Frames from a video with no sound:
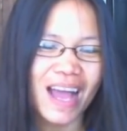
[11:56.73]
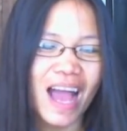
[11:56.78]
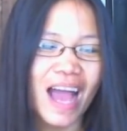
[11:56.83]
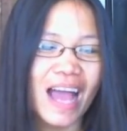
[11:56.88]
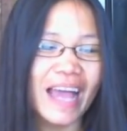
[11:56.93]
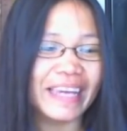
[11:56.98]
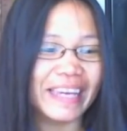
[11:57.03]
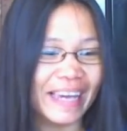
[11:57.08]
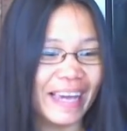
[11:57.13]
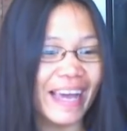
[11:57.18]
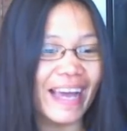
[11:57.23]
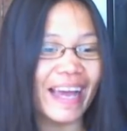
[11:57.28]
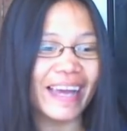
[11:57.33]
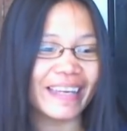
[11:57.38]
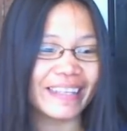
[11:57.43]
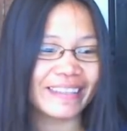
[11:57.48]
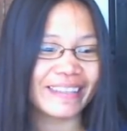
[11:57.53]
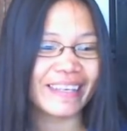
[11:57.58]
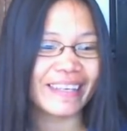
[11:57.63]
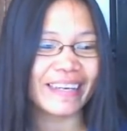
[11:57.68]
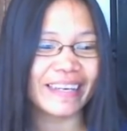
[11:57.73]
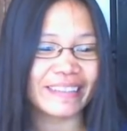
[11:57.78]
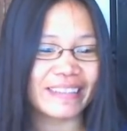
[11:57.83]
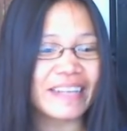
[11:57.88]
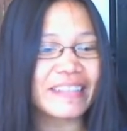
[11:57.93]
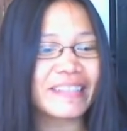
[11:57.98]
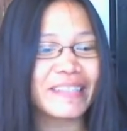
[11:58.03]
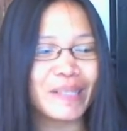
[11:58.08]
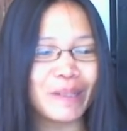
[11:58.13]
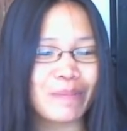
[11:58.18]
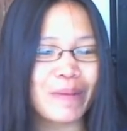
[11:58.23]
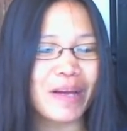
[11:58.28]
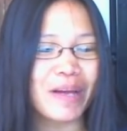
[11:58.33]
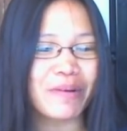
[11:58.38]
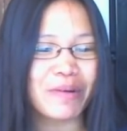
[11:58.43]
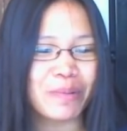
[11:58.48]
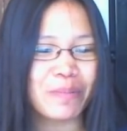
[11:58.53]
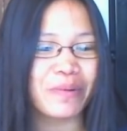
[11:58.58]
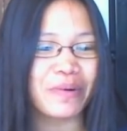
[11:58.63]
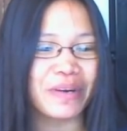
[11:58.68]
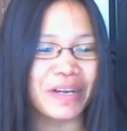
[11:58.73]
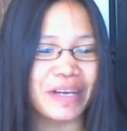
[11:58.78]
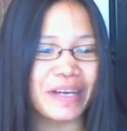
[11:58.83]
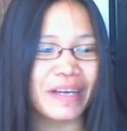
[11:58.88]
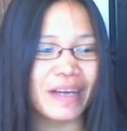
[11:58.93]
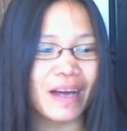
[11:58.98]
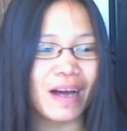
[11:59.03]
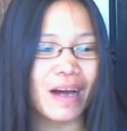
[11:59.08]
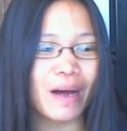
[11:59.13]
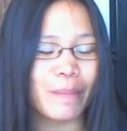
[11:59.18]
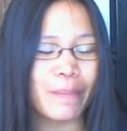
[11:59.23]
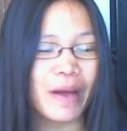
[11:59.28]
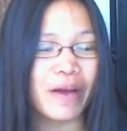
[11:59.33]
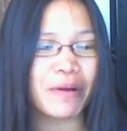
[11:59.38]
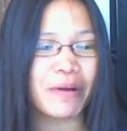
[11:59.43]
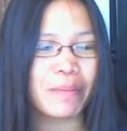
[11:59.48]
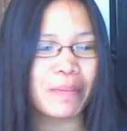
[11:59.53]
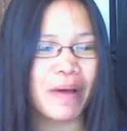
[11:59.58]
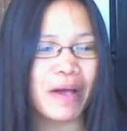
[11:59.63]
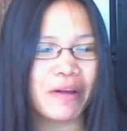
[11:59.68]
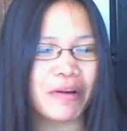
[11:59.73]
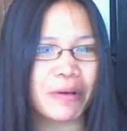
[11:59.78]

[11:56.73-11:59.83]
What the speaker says: Yeah, I did. That's a very, very